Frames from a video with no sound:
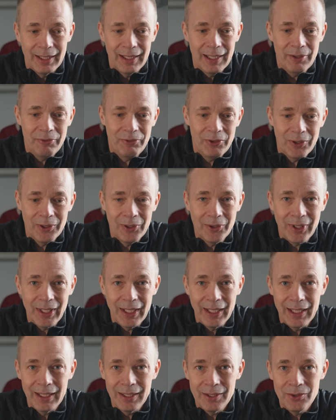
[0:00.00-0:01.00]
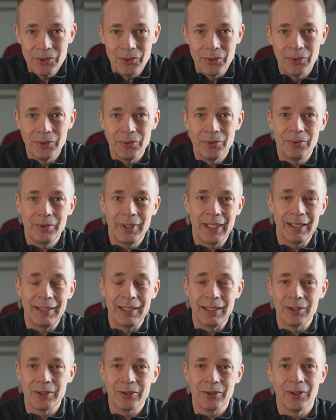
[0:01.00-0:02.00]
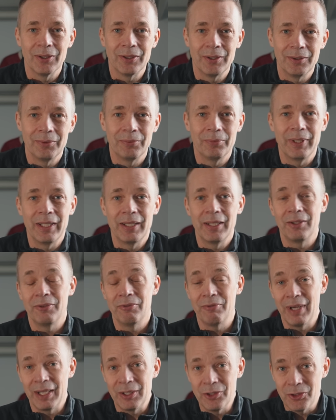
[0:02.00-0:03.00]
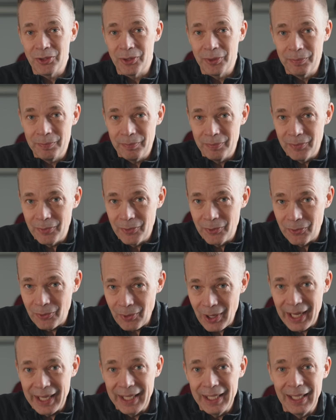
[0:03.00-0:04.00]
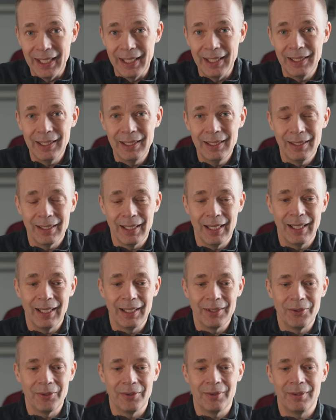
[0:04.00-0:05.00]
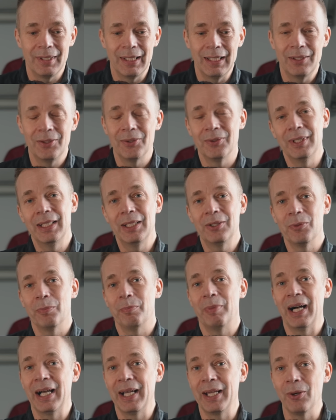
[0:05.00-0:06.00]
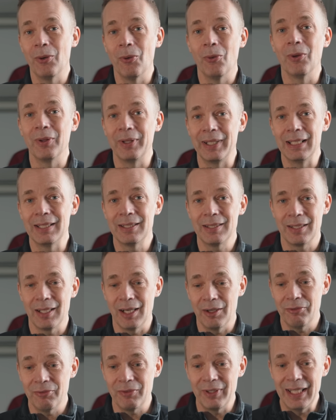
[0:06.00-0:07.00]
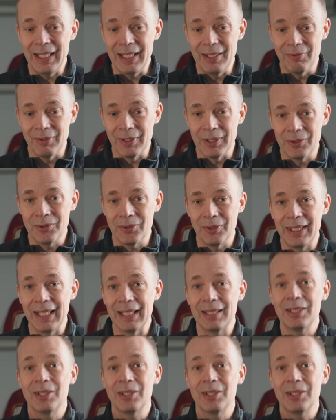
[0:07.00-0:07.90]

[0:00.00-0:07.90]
If you're looking into getting started with adventure riding and you think you need to buy all this stuff even to get